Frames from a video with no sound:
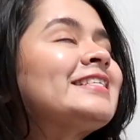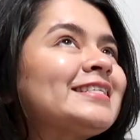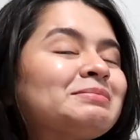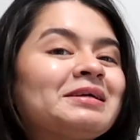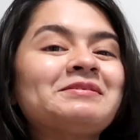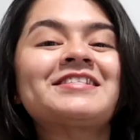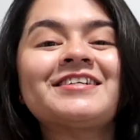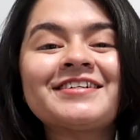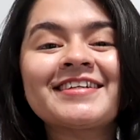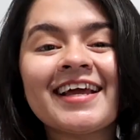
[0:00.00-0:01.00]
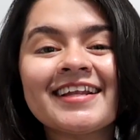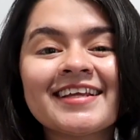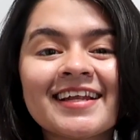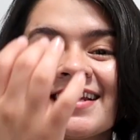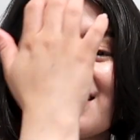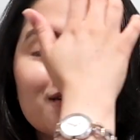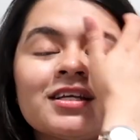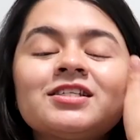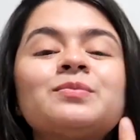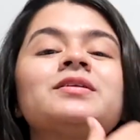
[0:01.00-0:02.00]
sometimes skirt can get a
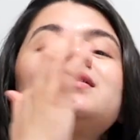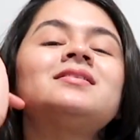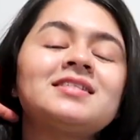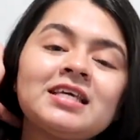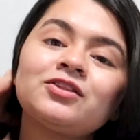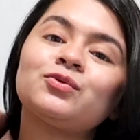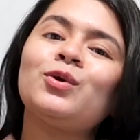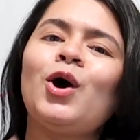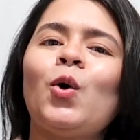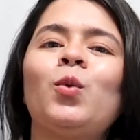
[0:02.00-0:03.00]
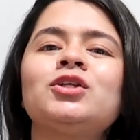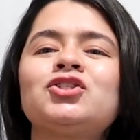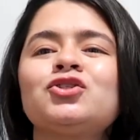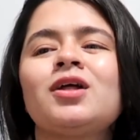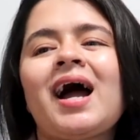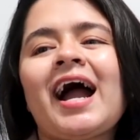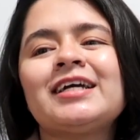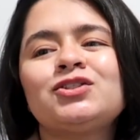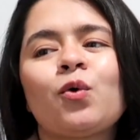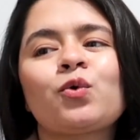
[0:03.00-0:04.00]
little bit see-through, which I
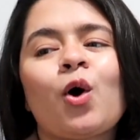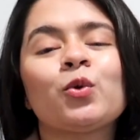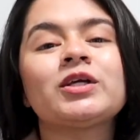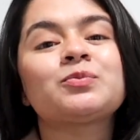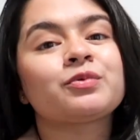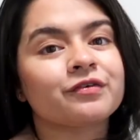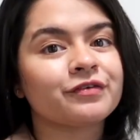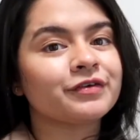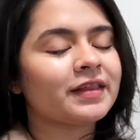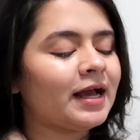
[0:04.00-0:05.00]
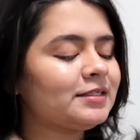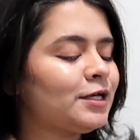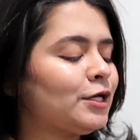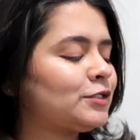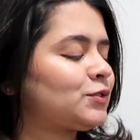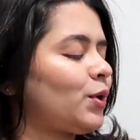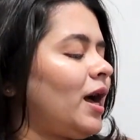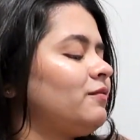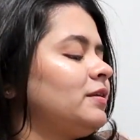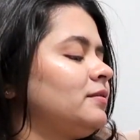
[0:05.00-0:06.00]
don't always prefer that. So
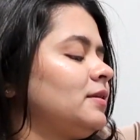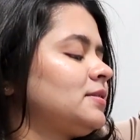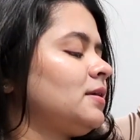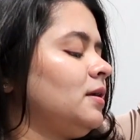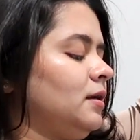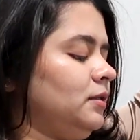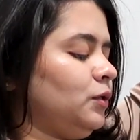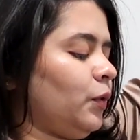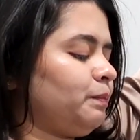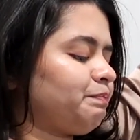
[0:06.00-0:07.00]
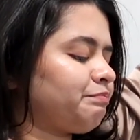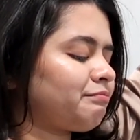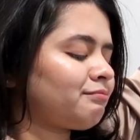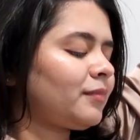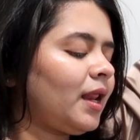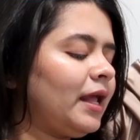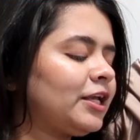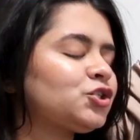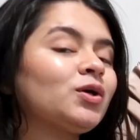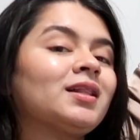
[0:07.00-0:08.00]
having this, you know, an
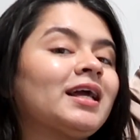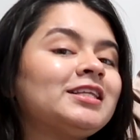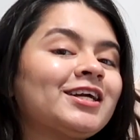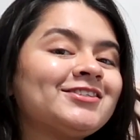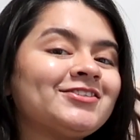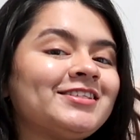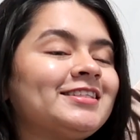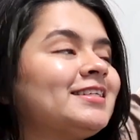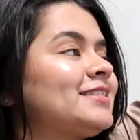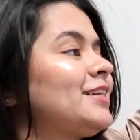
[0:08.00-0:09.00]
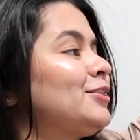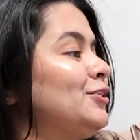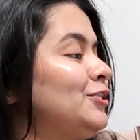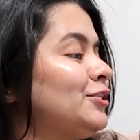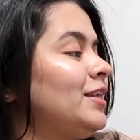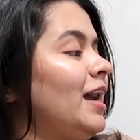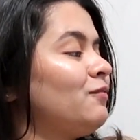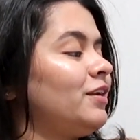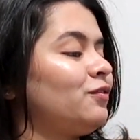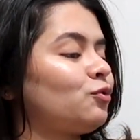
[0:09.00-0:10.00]
extra lining underneath is a good and
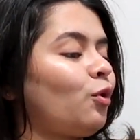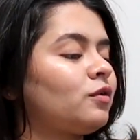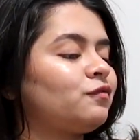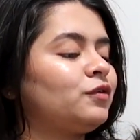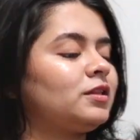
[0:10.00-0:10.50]
very thoughtful